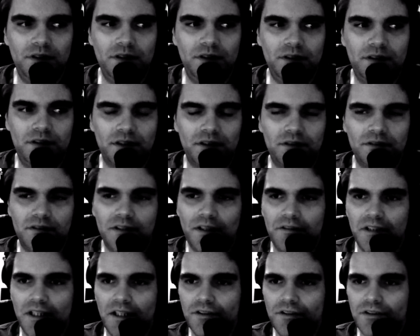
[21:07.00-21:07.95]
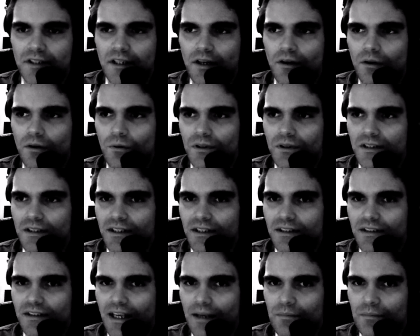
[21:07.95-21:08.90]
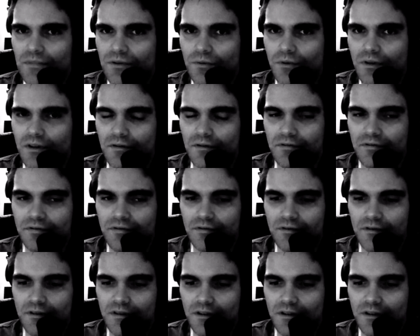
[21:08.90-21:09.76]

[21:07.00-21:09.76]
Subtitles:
6 or 7 years ago, it wasn't the same sort of